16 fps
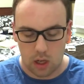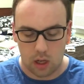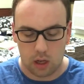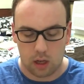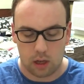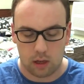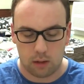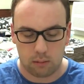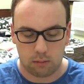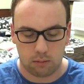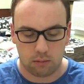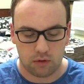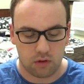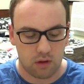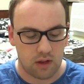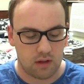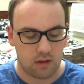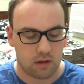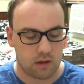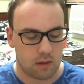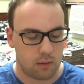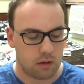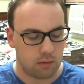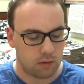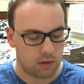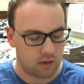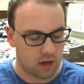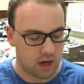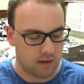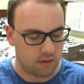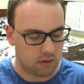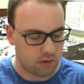So these are some of the books that I
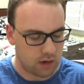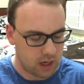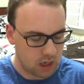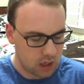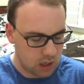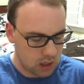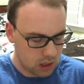have to read.